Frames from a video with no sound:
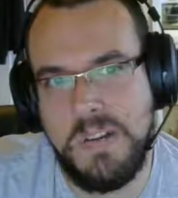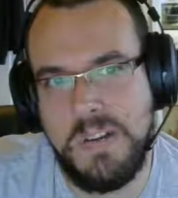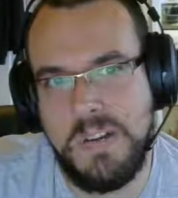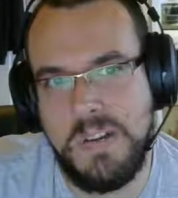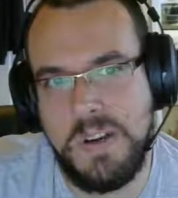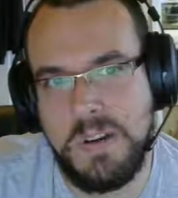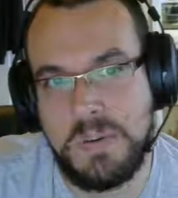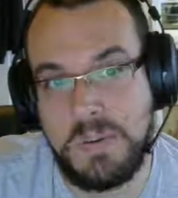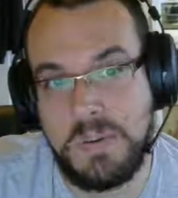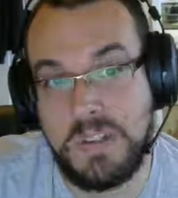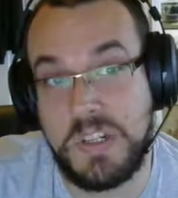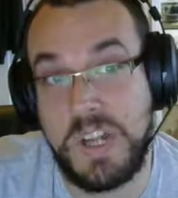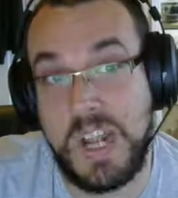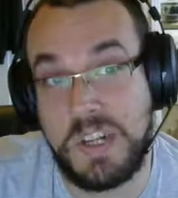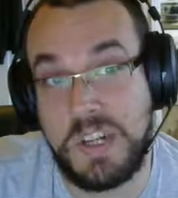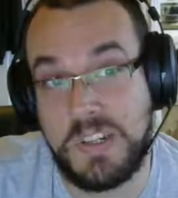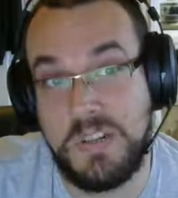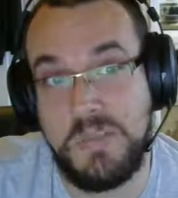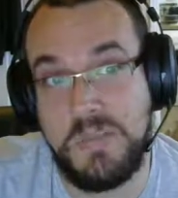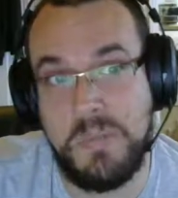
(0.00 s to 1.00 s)
especially
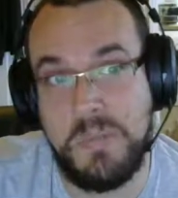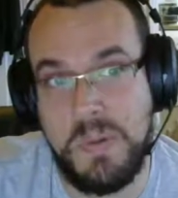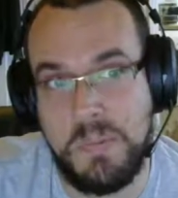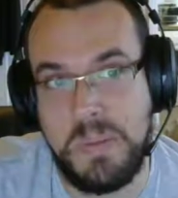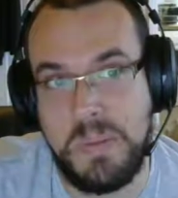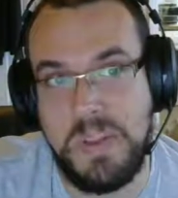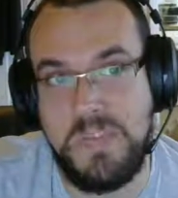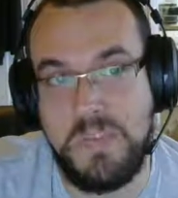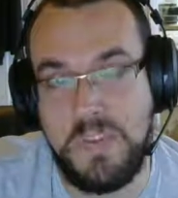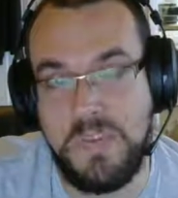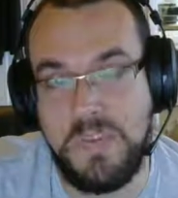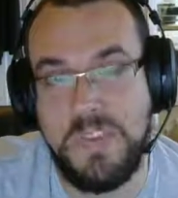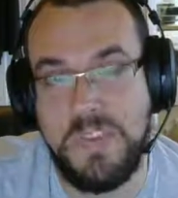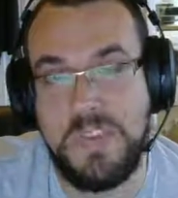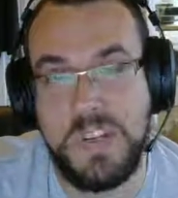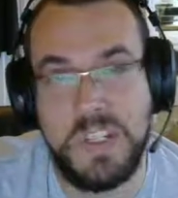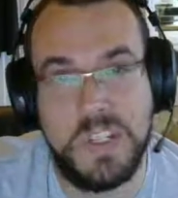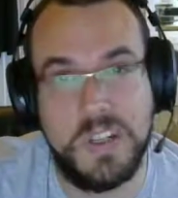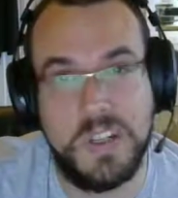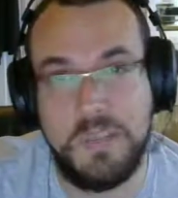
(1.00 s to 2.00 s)
as you
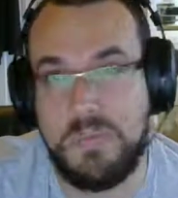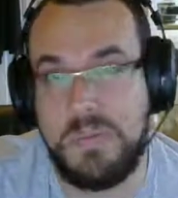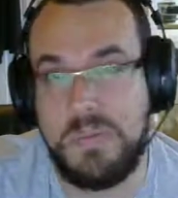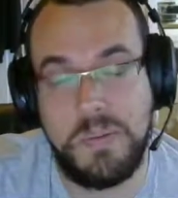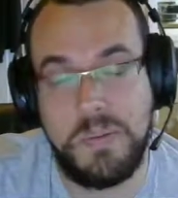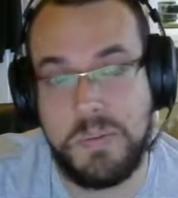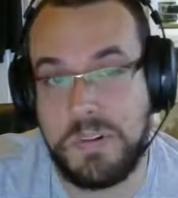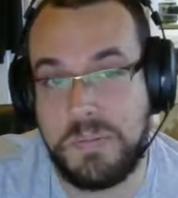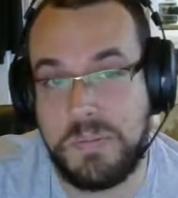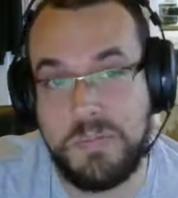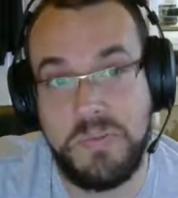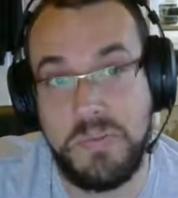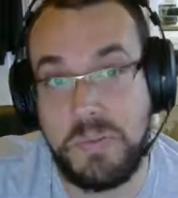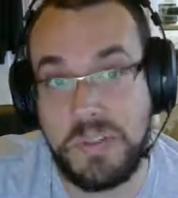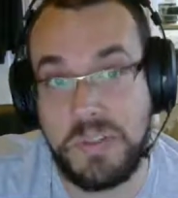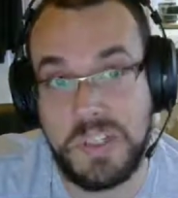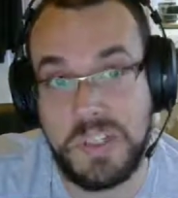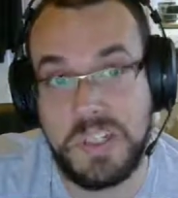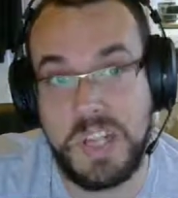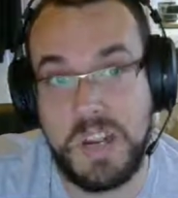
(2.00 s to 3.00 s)
B450s are pretty
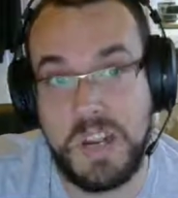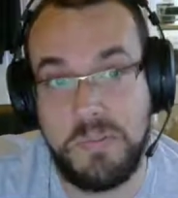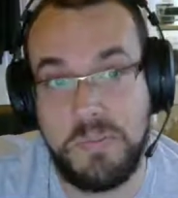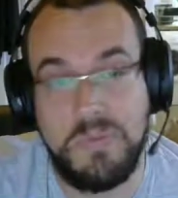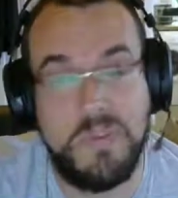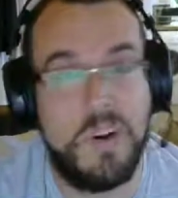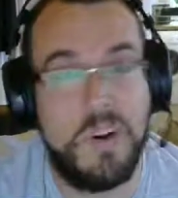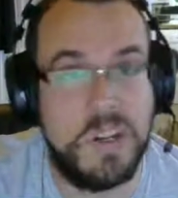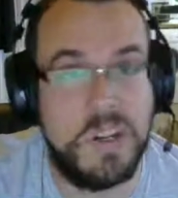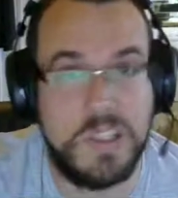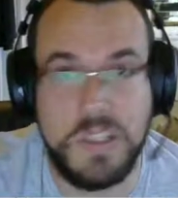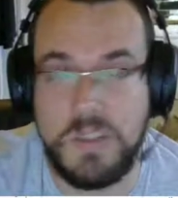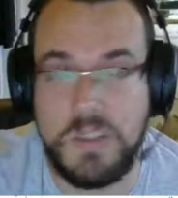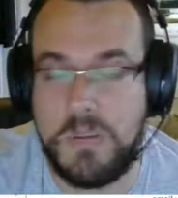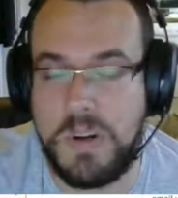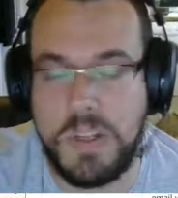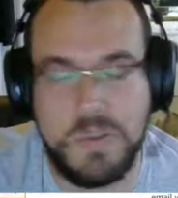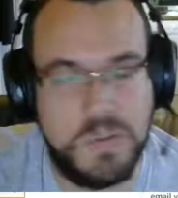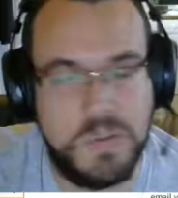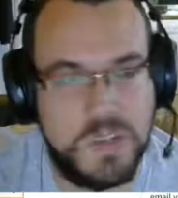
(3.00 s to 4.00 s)
much the same price, so you
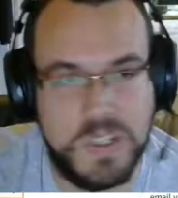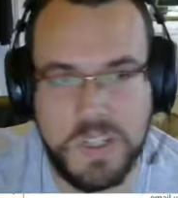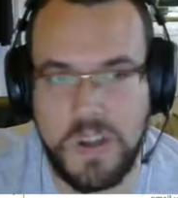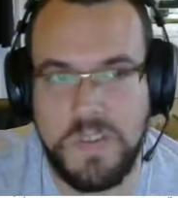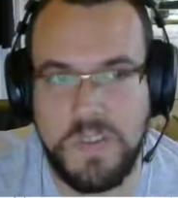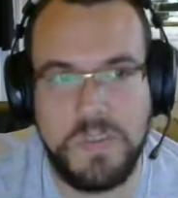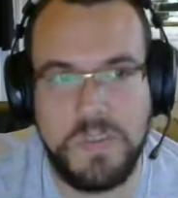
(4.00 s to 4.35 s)
might as well just go for the